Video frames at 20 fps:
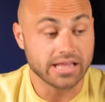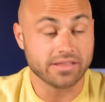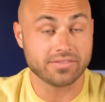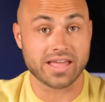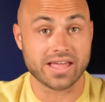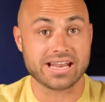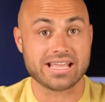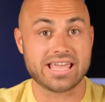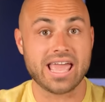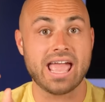
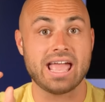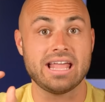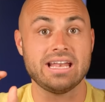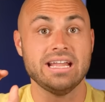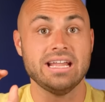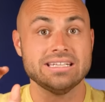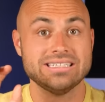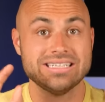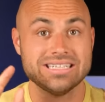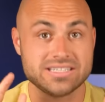that
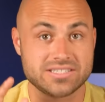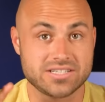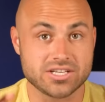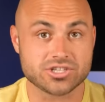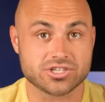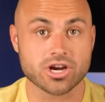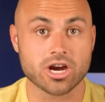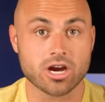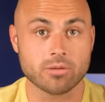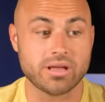again is
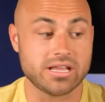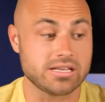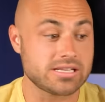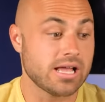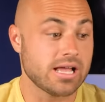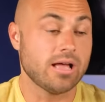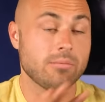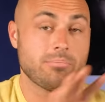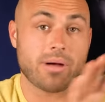determined